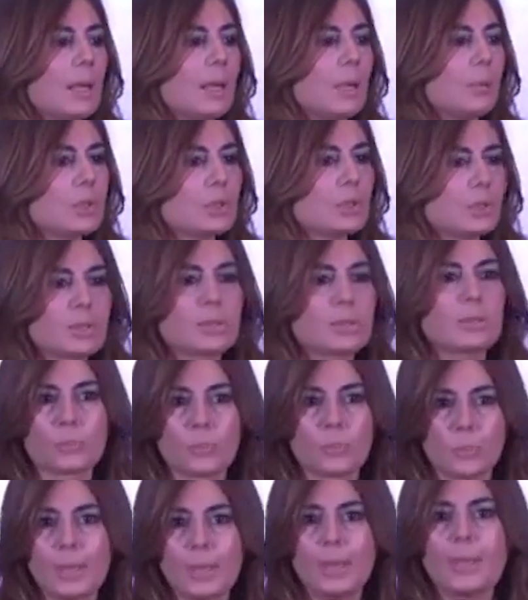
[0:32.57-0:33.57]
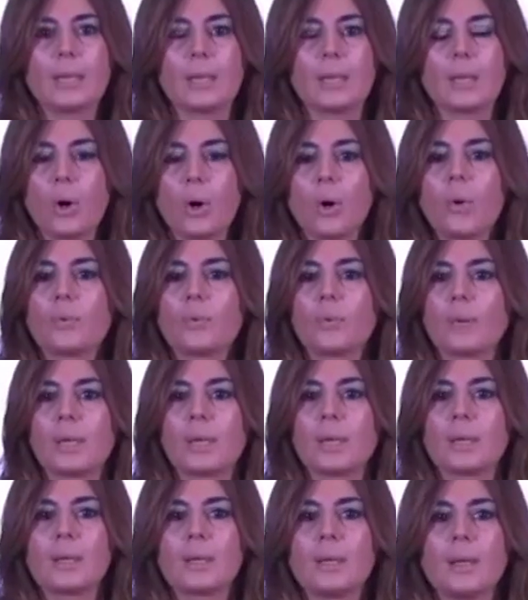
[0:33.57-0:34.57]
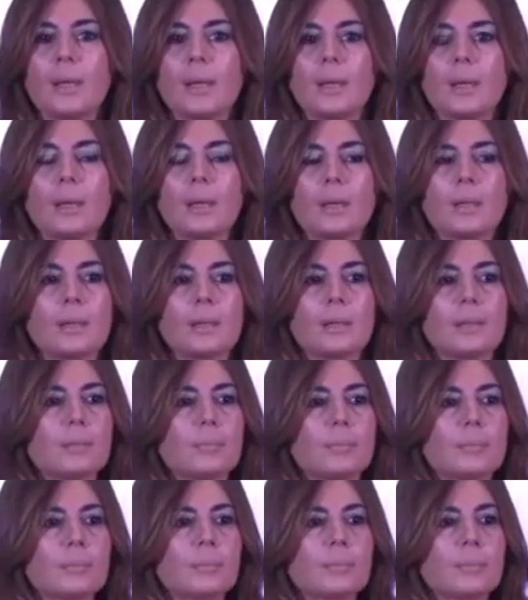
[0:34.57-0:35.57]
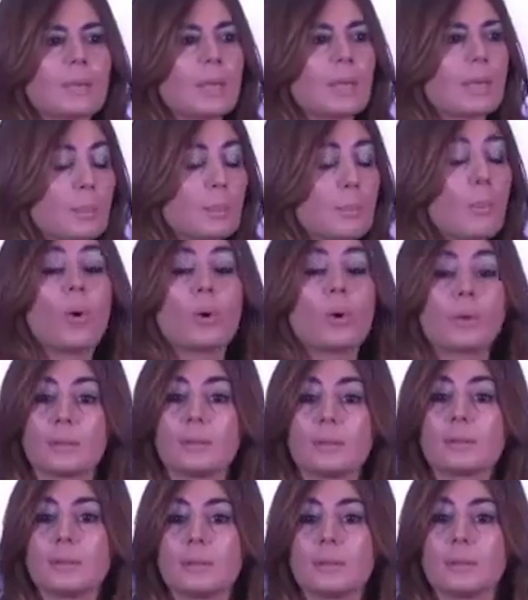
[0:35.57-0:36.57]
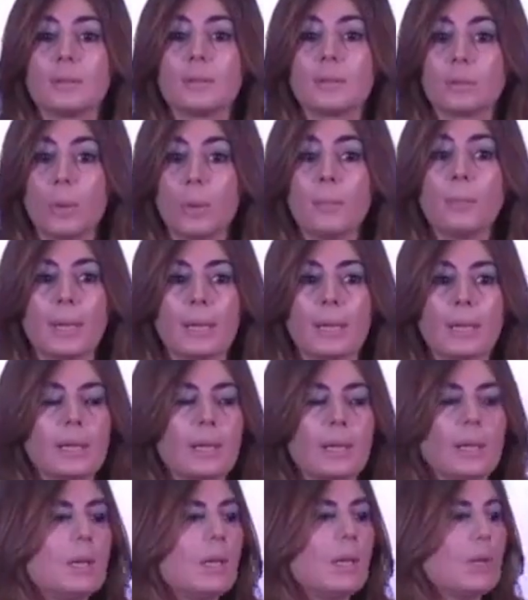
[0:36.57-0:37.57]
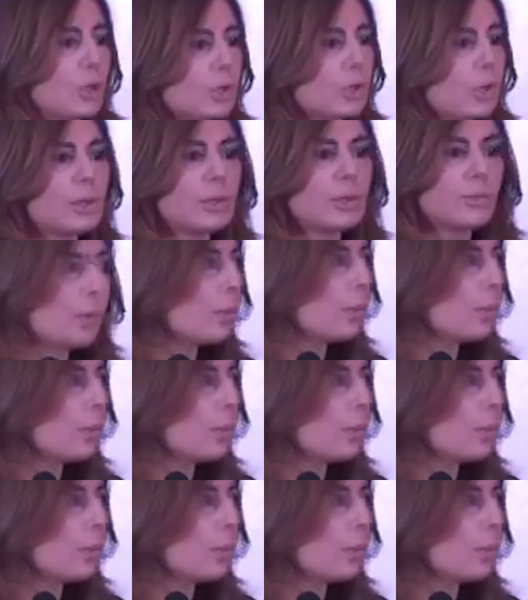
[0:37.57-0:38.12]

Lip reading: which is really covering an important topic, not only for